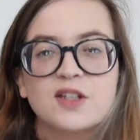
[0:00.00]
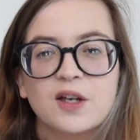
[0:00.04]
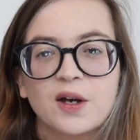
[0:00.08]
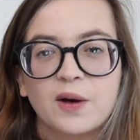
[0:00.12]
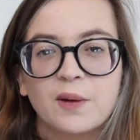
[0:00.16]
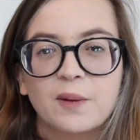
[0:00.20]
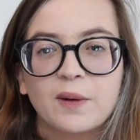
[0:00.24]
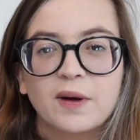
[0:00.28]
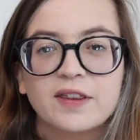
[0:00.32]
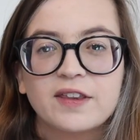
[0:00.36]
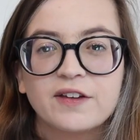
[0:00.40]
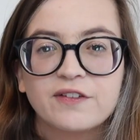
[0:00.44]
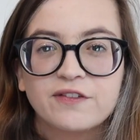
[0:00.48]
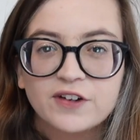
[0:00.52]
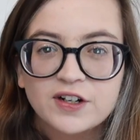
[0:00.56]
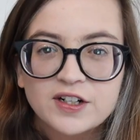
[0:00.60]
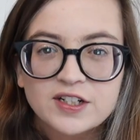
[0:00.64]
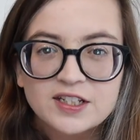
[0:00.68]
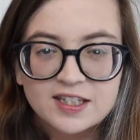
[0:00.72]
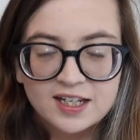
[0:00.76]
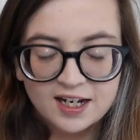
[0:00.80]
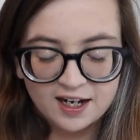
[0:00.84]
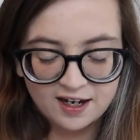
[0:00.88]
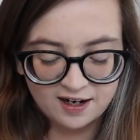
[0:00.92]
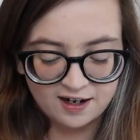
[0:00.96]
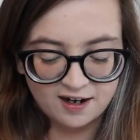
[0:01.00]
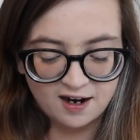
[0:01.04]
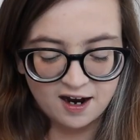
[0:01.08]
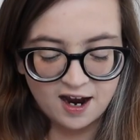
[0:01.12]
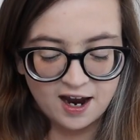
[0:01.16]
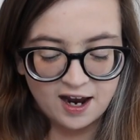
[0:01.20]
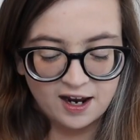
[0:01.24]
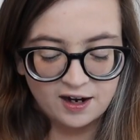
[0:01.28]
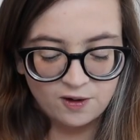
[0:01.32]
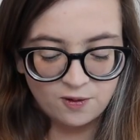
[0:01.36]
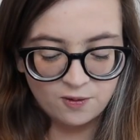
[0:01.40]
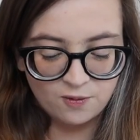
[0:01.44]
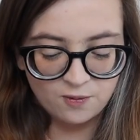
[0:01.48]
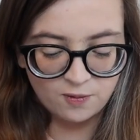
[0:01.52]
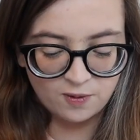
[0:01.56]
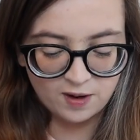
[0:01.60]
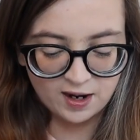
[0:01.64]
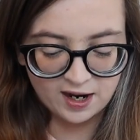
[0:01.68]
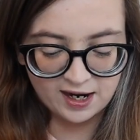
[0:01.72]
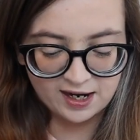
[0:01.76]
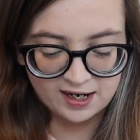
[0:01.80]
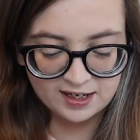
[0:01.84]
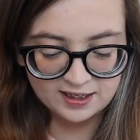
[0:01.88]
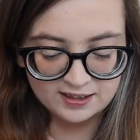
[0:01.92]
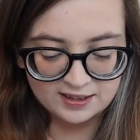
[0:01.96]
So the first thing I got
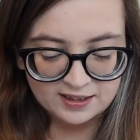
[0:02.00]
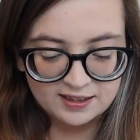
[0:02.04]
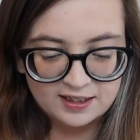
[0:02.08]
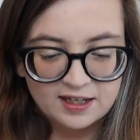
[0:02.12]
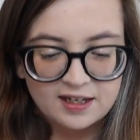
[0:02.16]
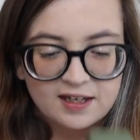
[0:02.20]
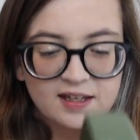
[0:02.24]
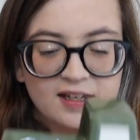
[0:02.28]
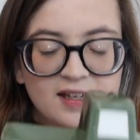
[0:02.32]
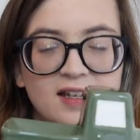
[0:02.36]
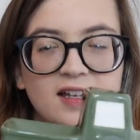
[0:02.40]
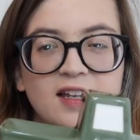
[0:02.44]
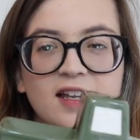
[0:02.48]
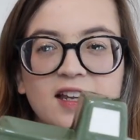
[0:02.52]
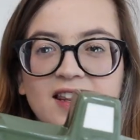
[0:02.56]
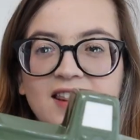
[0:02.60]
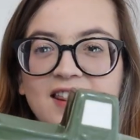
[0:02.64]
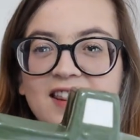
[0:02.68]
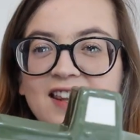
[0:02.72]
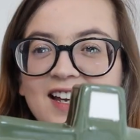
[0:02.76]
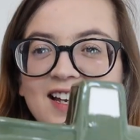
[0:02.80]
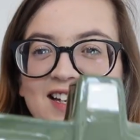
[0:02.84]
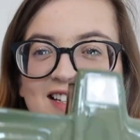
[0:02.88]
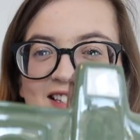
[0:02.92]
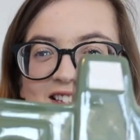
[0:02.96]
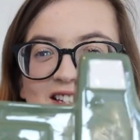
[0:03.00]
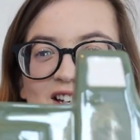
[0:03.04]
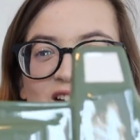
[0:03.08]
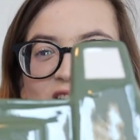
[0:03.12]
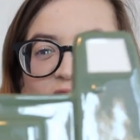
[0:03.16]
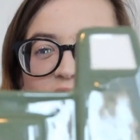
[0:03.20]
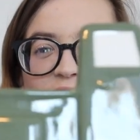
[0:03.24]
was this